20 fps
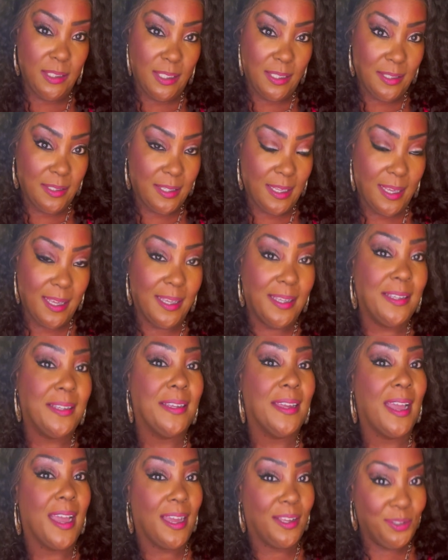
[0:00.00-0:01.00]
of the day,
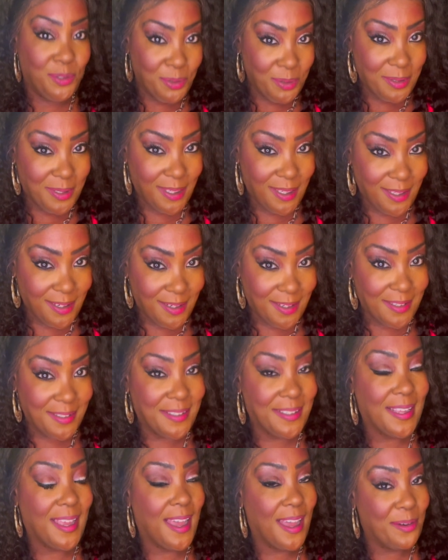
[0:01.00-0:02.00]
how you get it
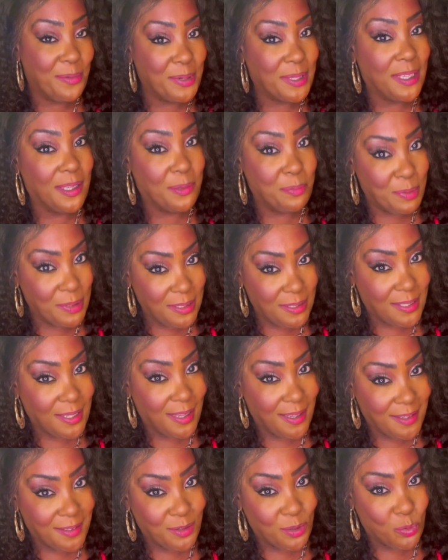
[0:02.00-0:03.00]
is how it can be
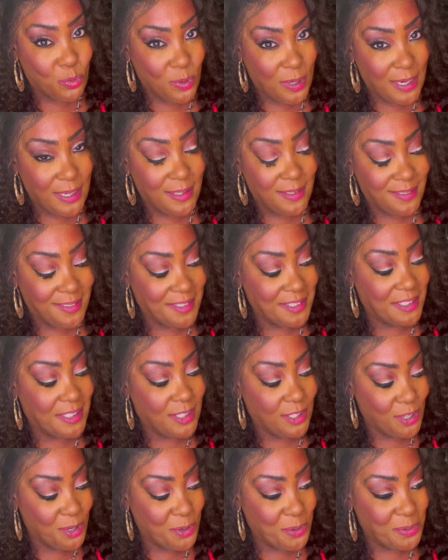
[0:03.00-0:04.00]
taken away. Just
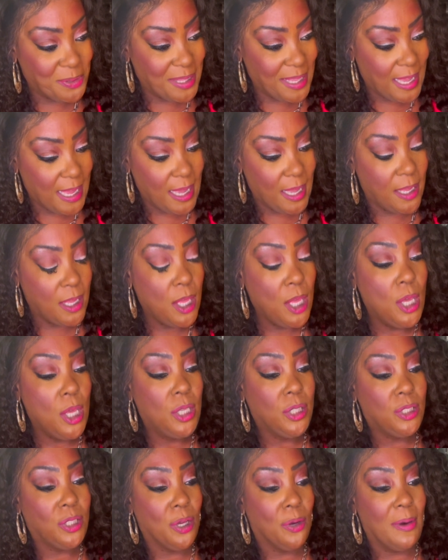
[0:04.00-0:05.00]
know that.
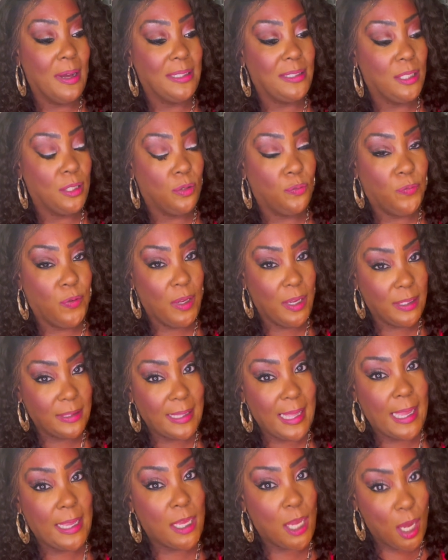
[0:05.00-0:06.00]
So I just feel
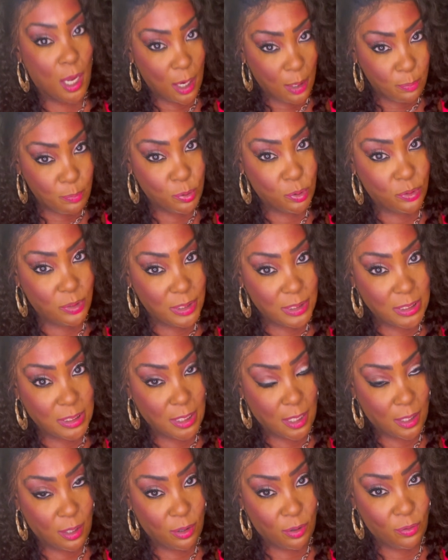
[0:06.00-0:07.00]
like humble
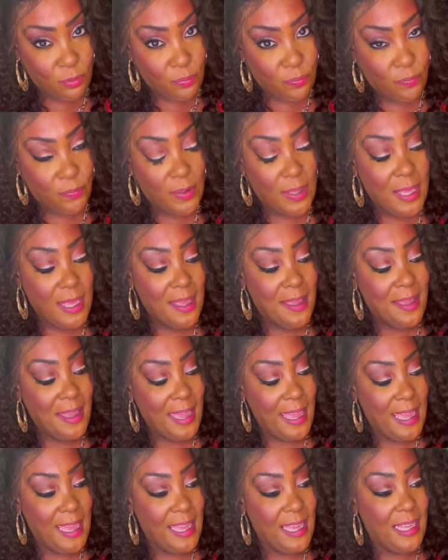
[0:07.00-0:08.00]
yourself
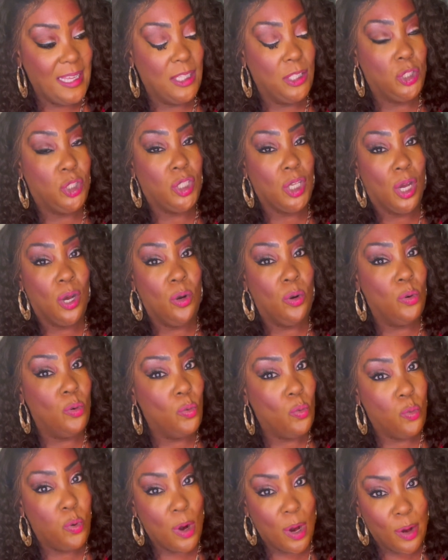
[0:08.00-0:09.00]
and don't
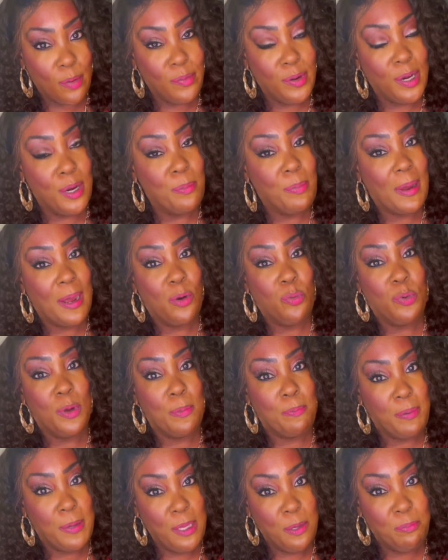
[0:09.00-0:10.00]
worry about
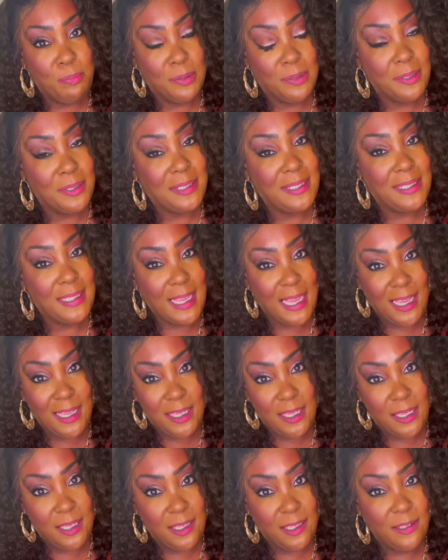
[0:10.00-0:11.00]
what people are
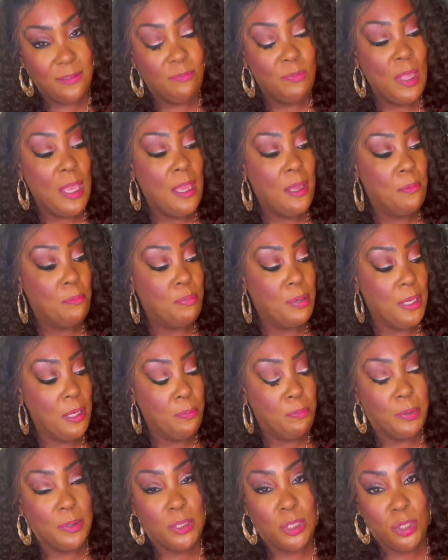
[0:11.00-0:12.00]
saying,
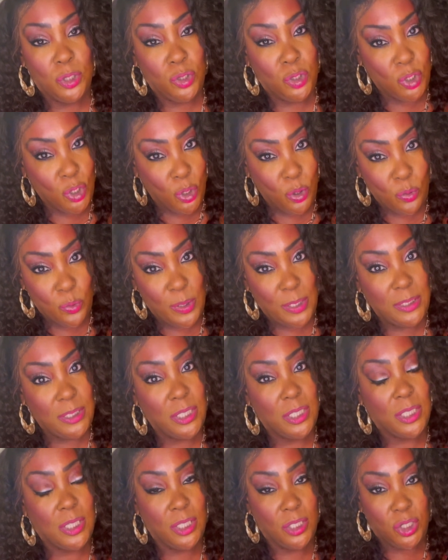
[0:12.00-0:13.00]
people are doing.
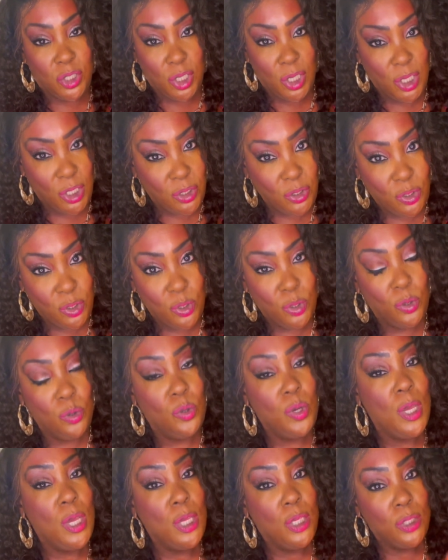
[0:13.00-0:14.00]
Just continue
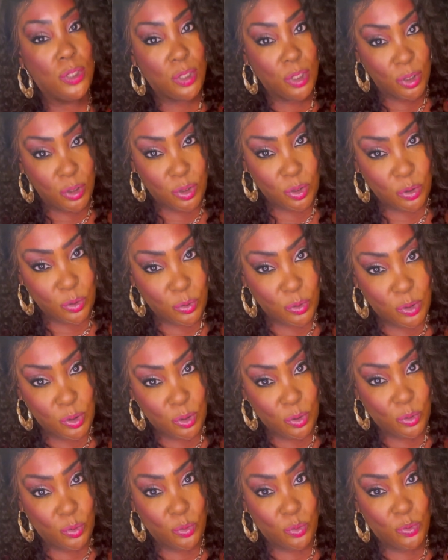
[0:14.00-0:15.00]
to do
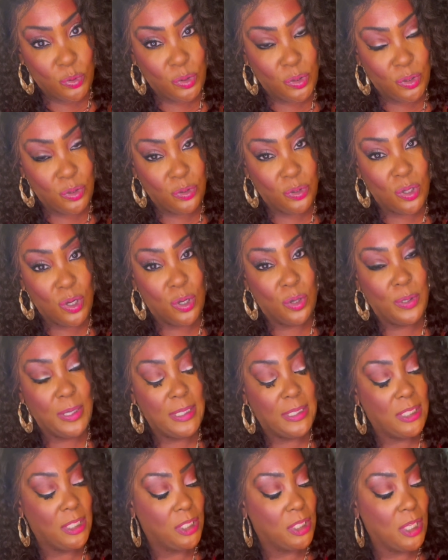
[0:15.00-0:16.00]
you. You know,
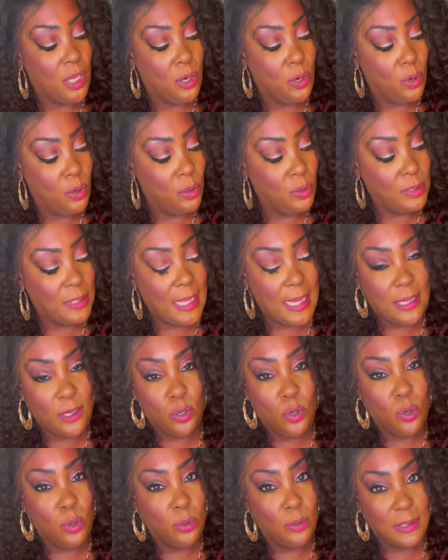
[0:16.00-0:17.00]
it's just a whole lot
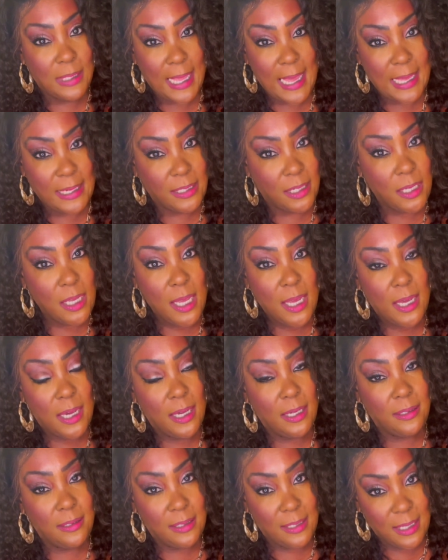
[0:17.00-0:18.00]
of
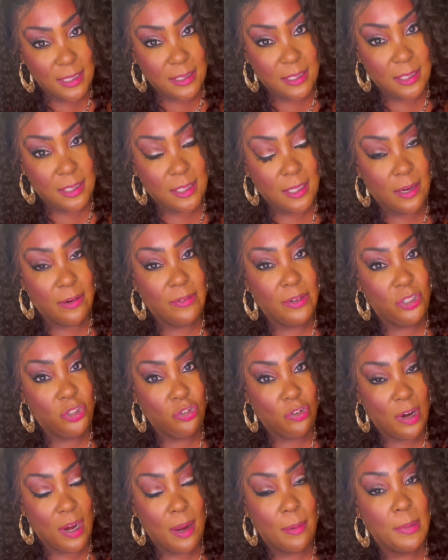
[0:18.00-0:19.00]
unnecessary
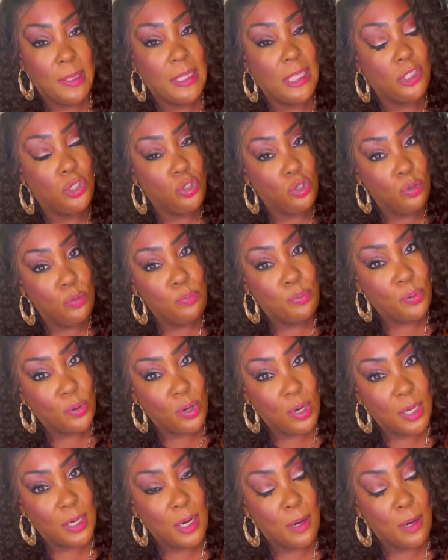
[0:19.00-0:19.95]
drama that you brought